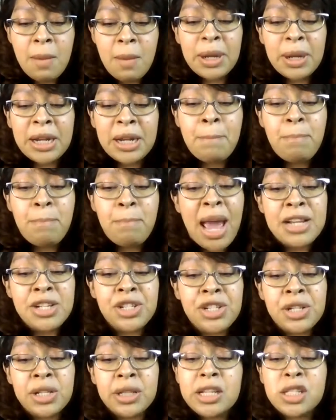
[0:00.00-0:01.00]
but can
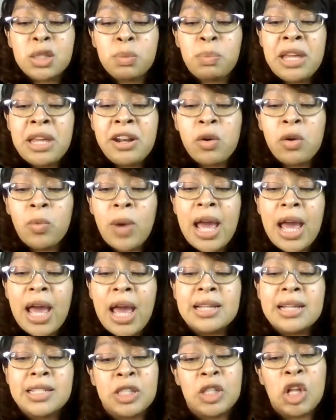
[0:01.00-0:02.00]
patiently explain it away
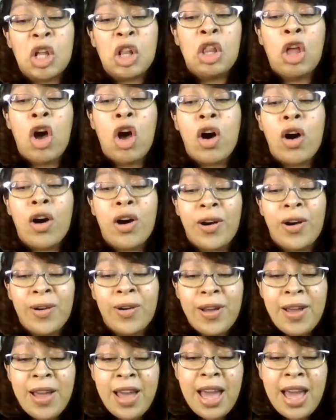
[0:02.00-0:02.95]
as the law,